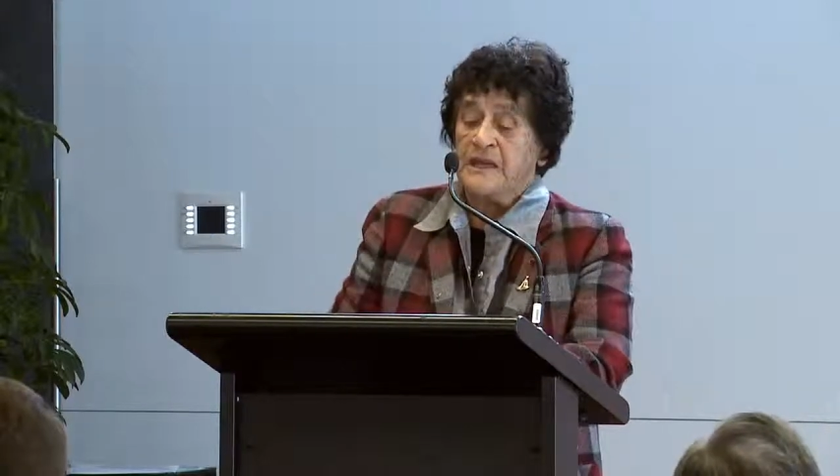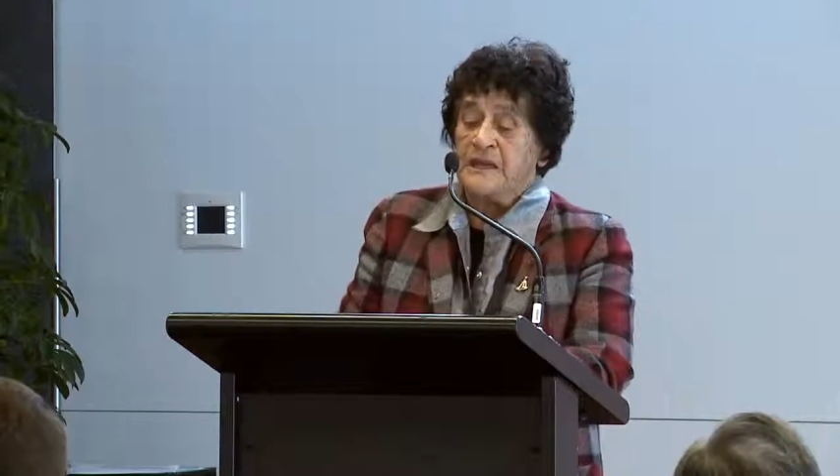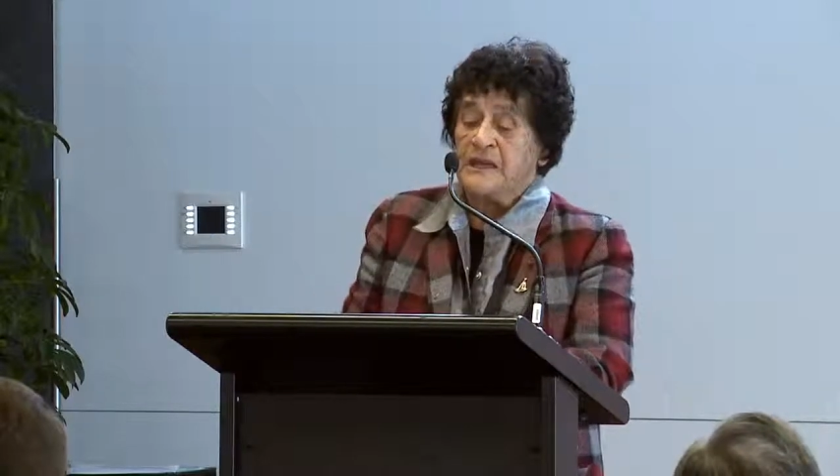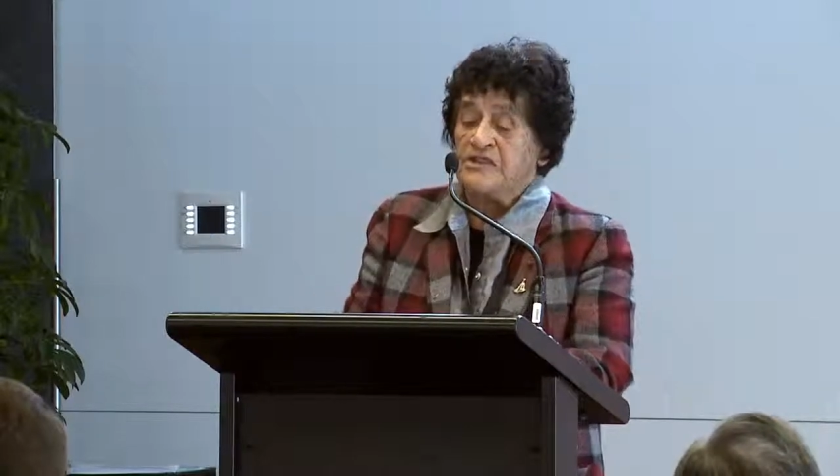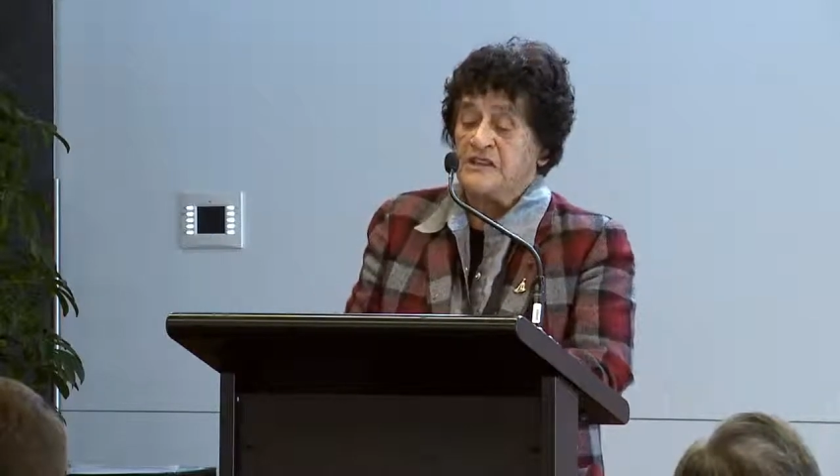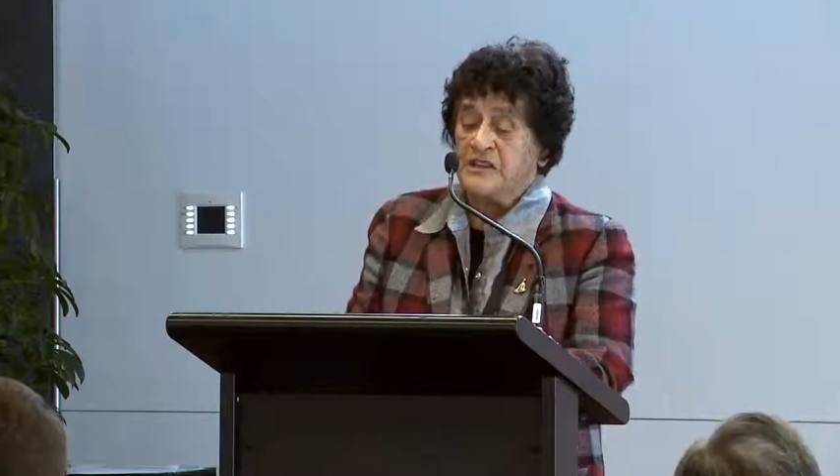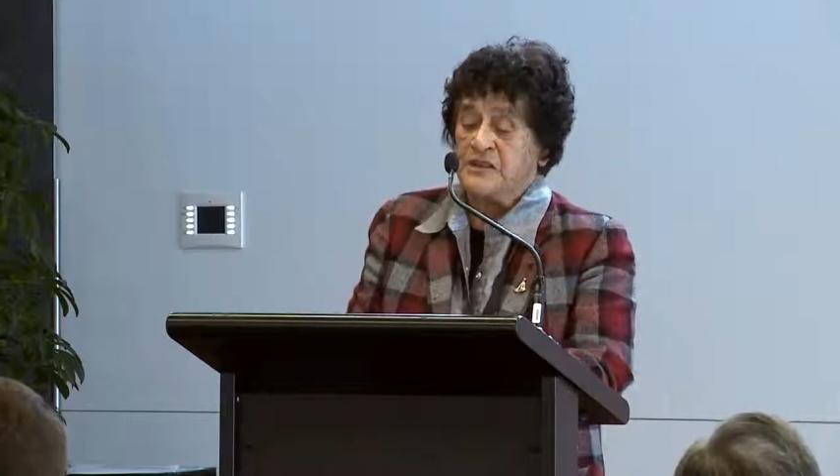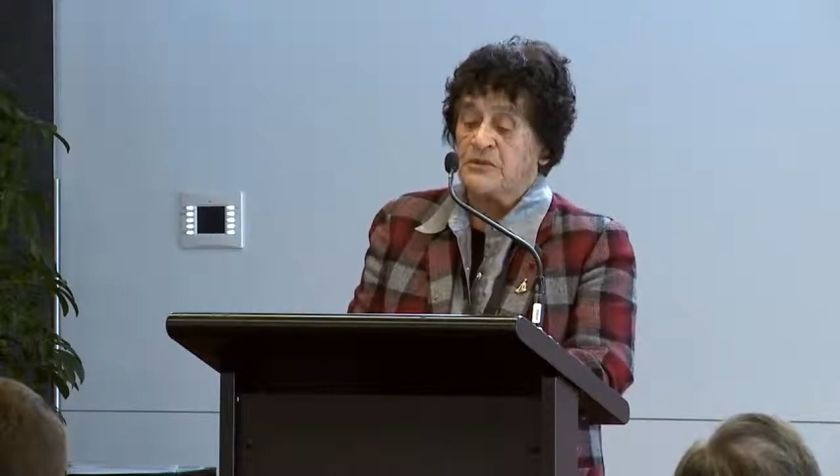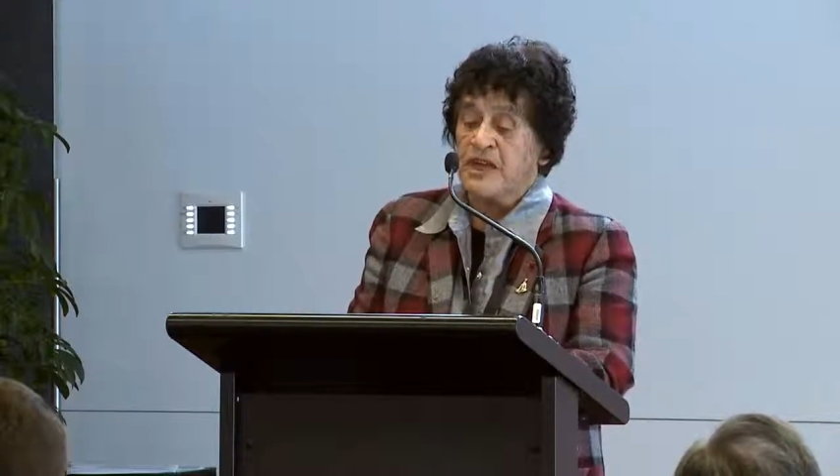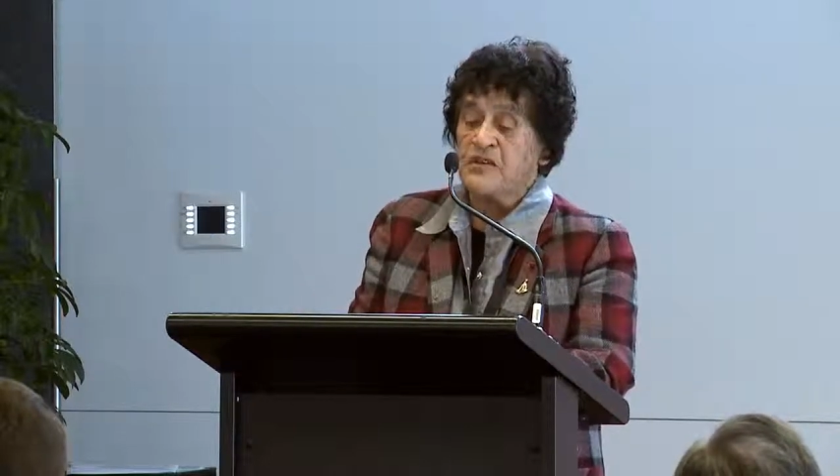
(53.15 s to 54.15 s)
and to let
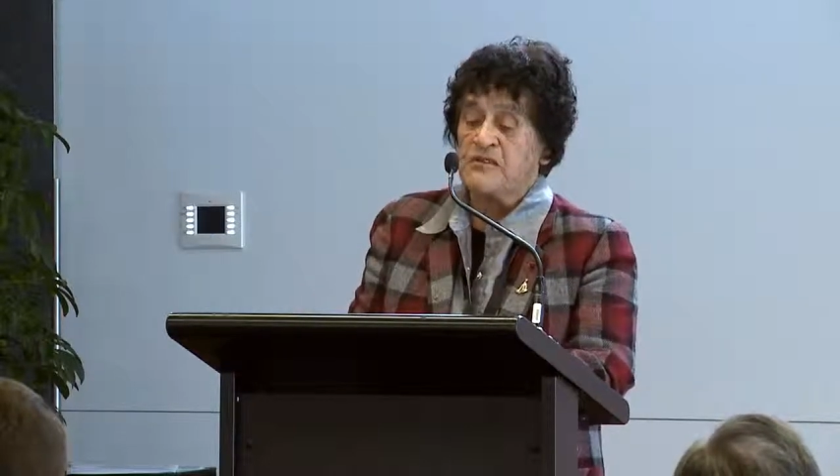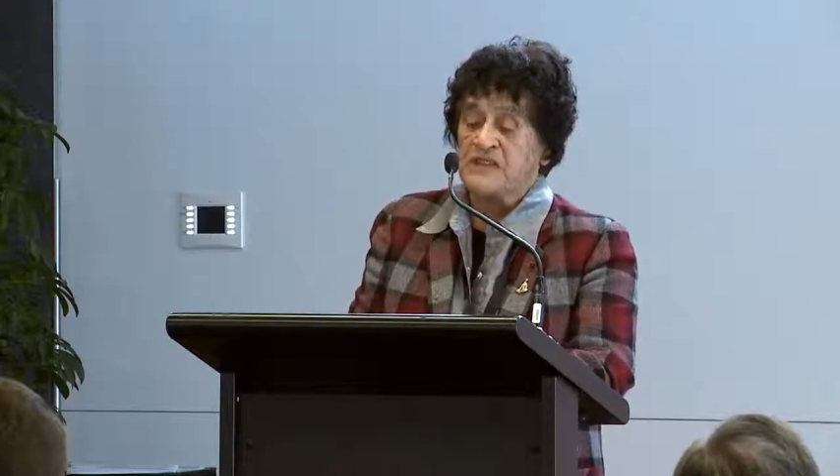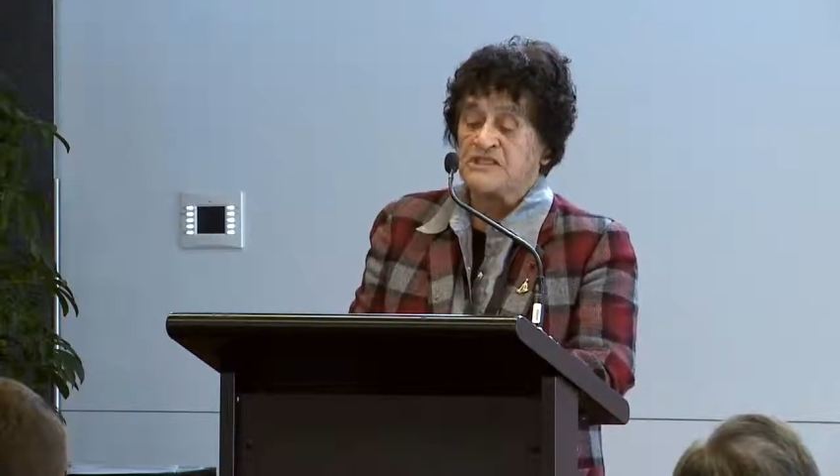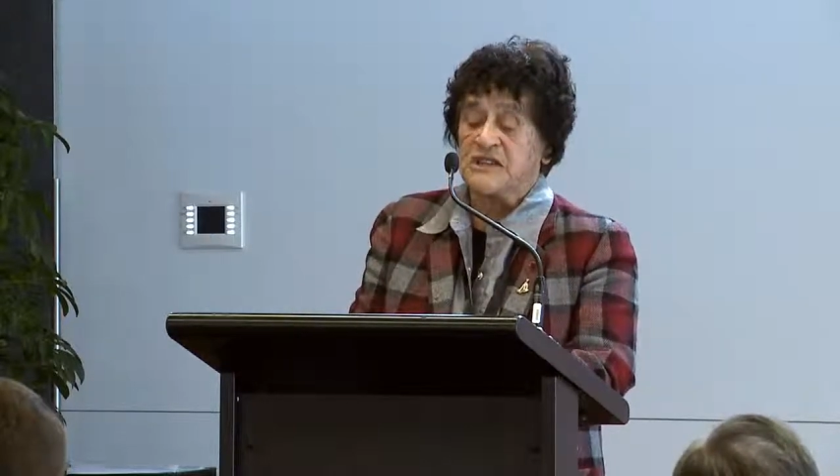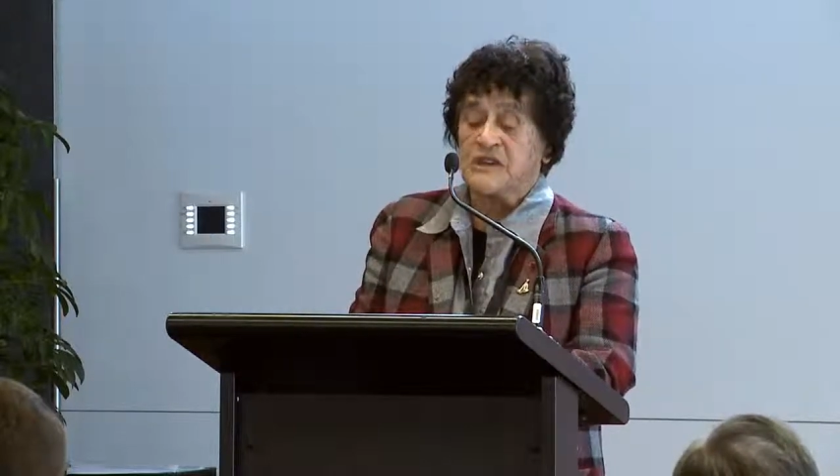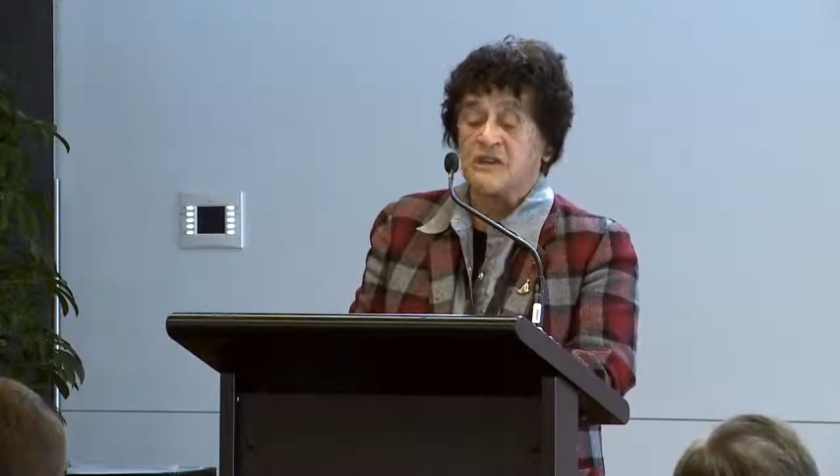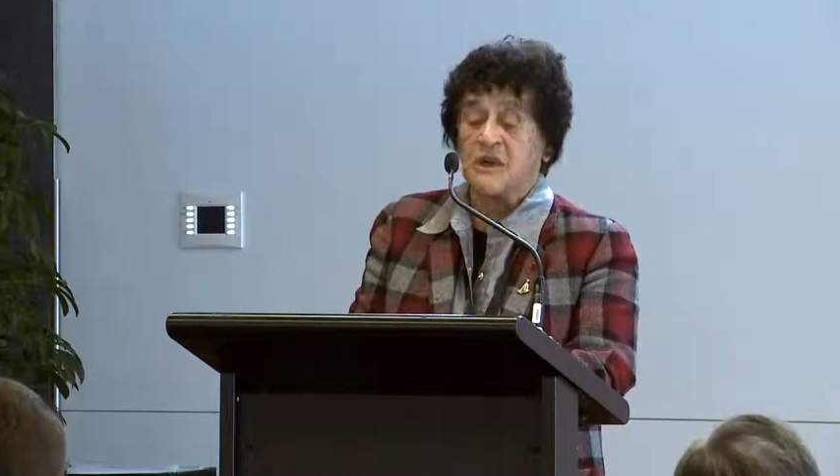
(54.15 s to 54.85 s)
him know that uh,